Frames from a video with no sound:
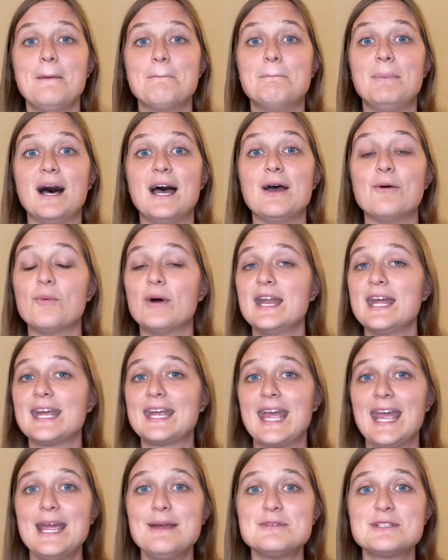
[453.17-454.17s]
But when it
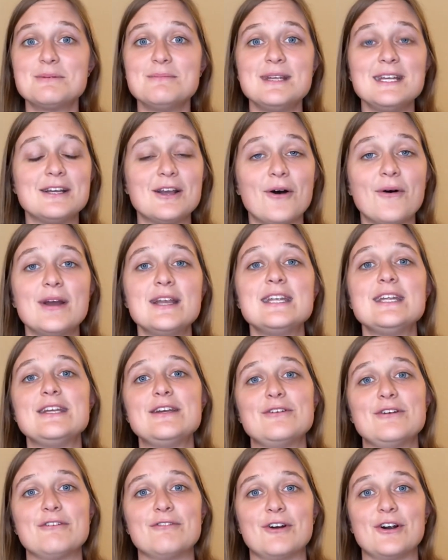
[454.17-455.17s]
came to me going to
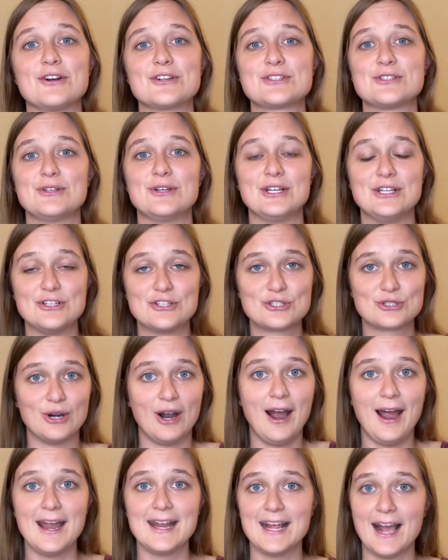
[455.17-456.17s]
Universal and
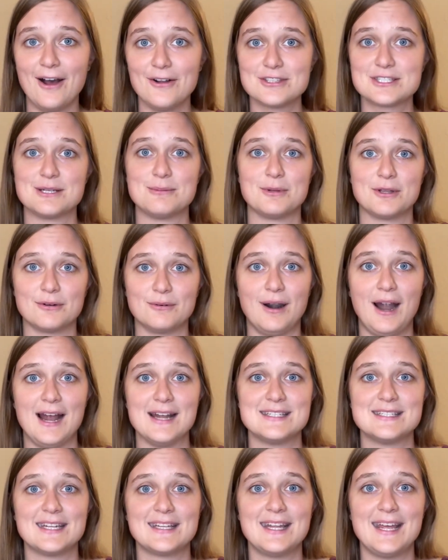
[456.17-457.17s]
trying out some of the
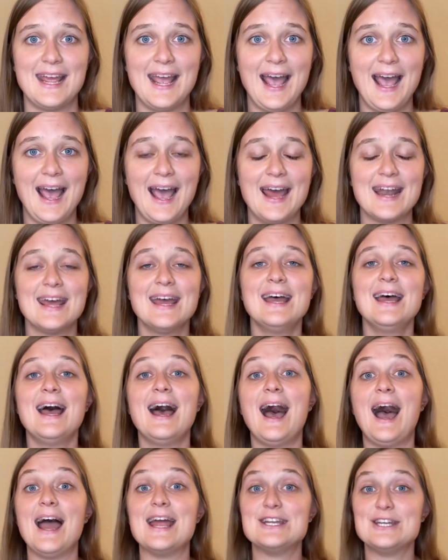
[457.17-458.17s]
rides that they had,
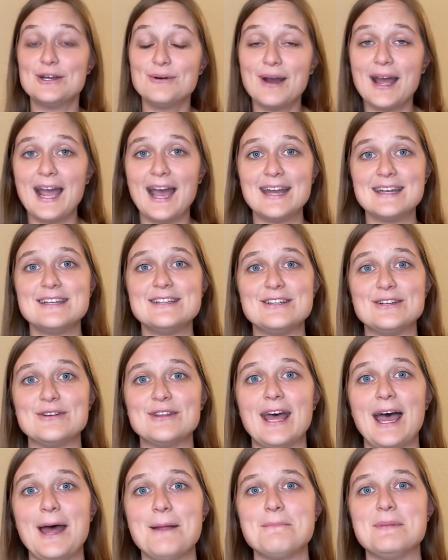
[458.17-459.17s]
I knew I had to do
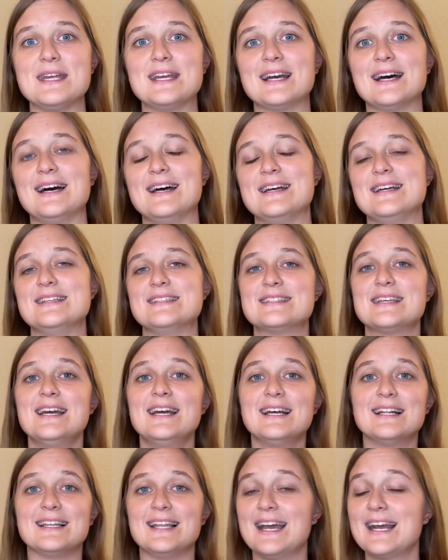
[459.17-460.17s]
that because,
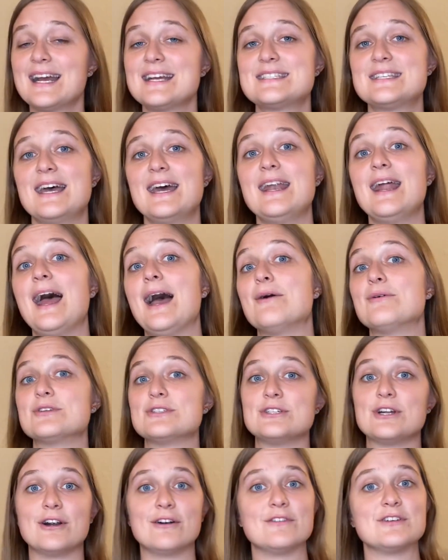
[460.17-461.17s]
like I said, I was
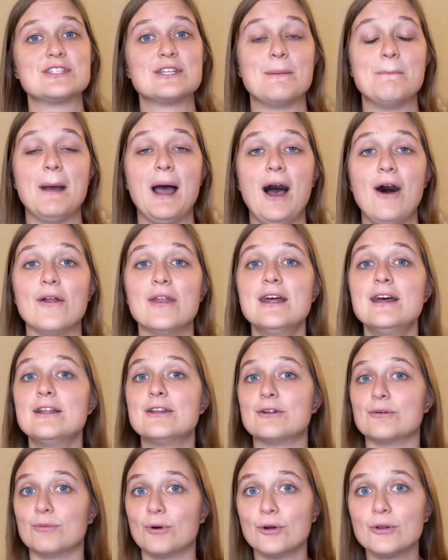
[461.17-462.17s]
nervous about
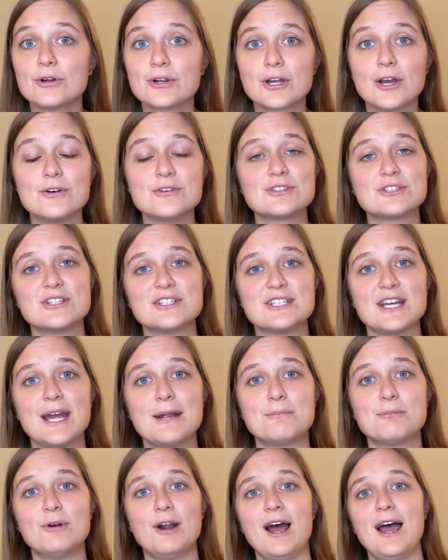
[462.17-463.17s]
the roller coaster
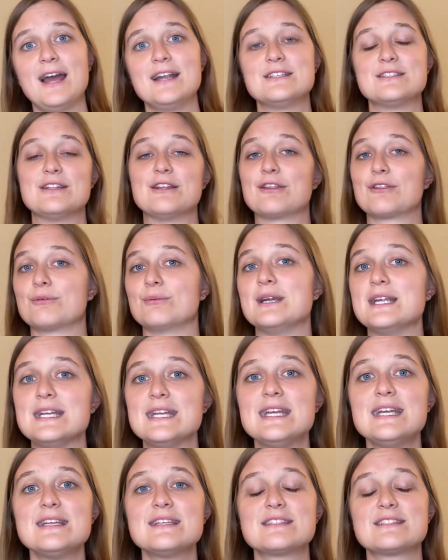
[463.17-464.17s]
type rides, the
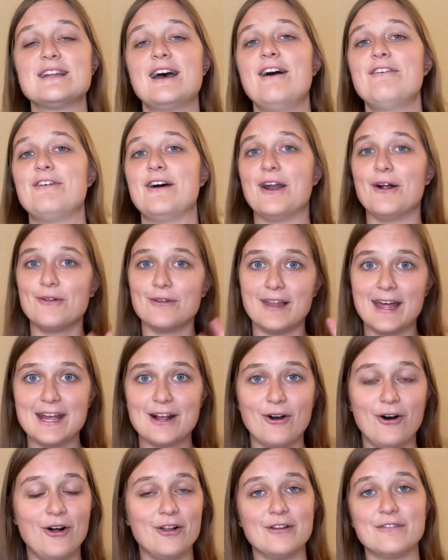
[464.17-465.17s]
3D stuff. I don't like
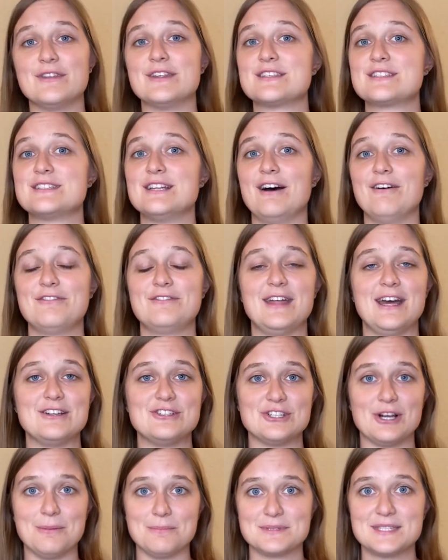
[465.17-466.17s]
all of the stuff that
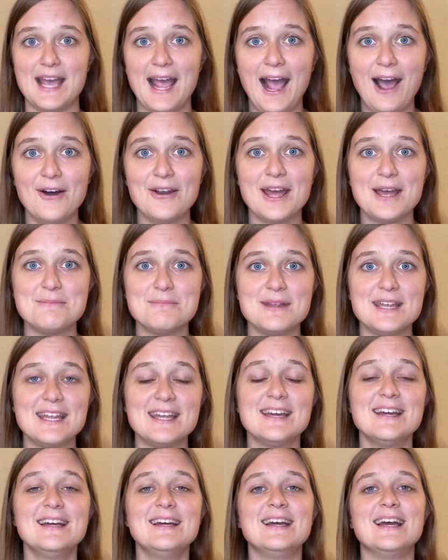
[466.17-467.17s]
jumps out at
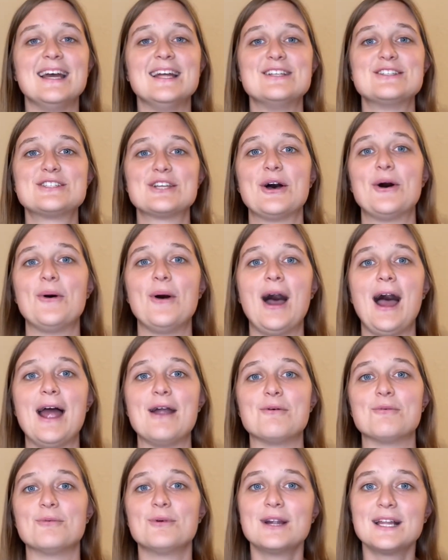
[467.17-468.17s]
me. And so I
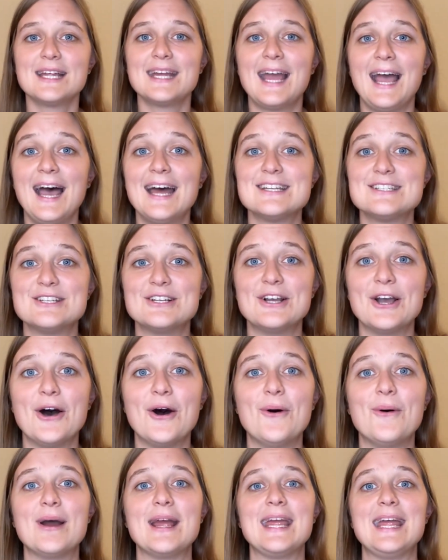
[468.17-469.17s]
really had to
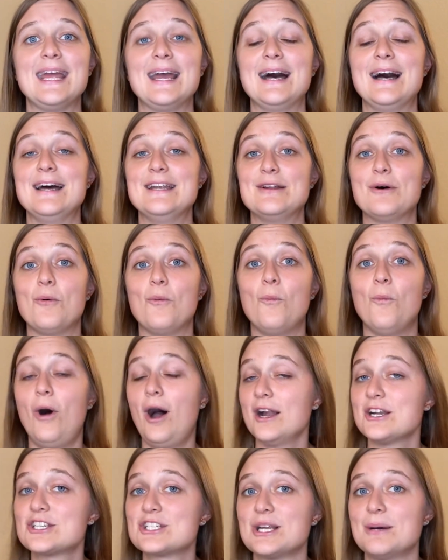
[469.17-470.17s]
go and
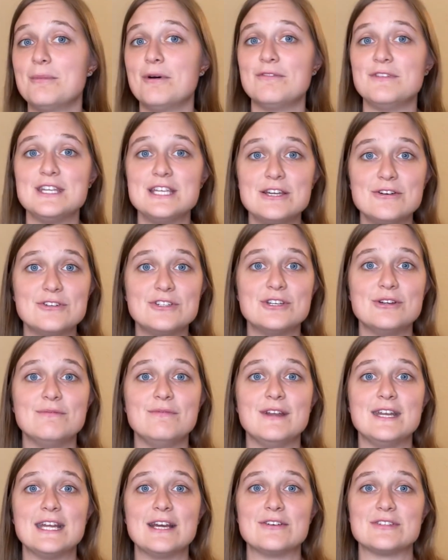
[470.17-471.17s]
watch some of the YouTube
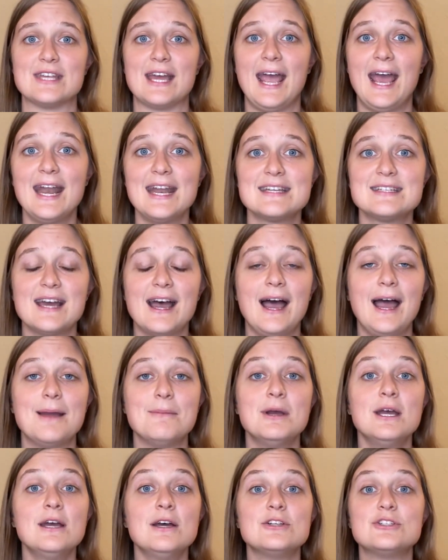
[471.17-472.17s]
videos ahead of
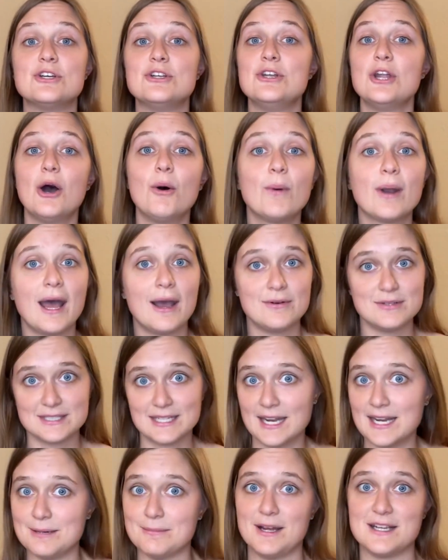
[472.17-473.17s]
time to know what I was
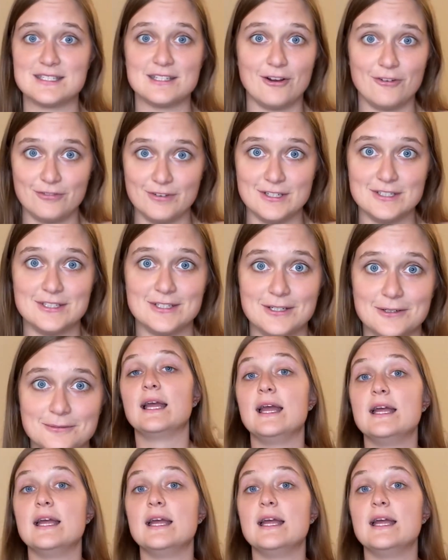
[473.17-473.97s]
getting myself into.